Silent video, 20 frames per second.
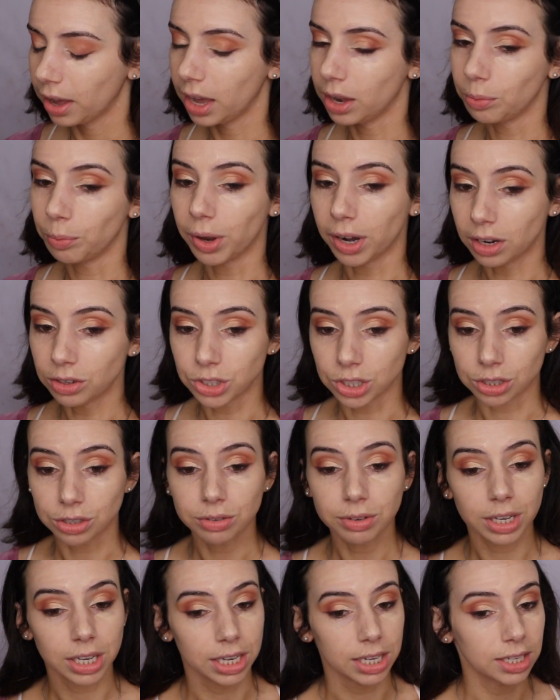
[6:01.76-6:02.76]
And what I'll
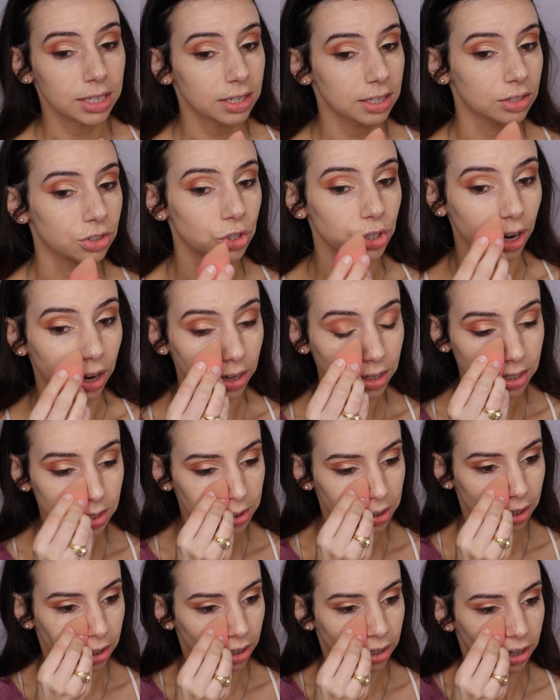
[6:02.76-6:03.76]
do is
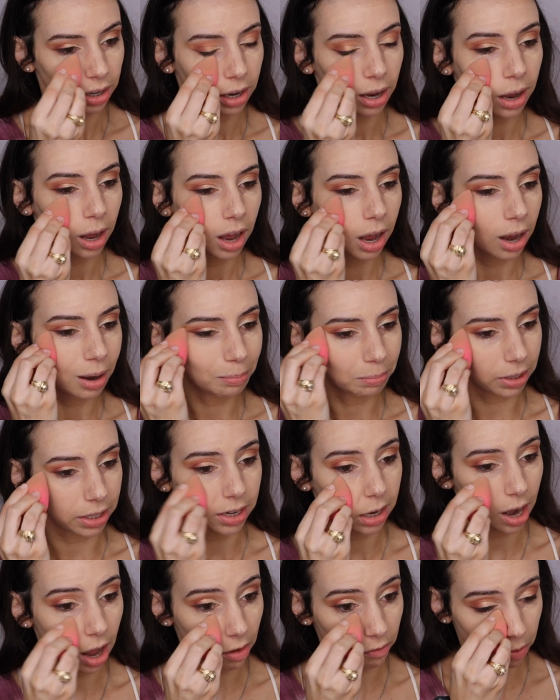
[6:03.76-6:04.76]
just
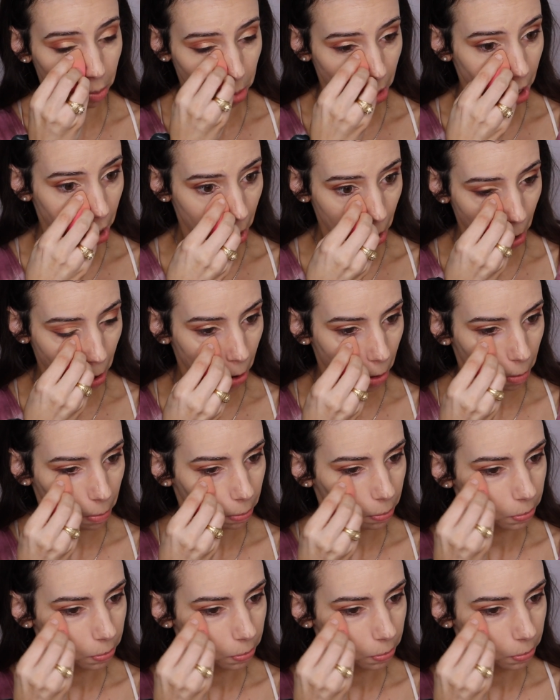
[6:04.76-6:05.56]
blend it out from there.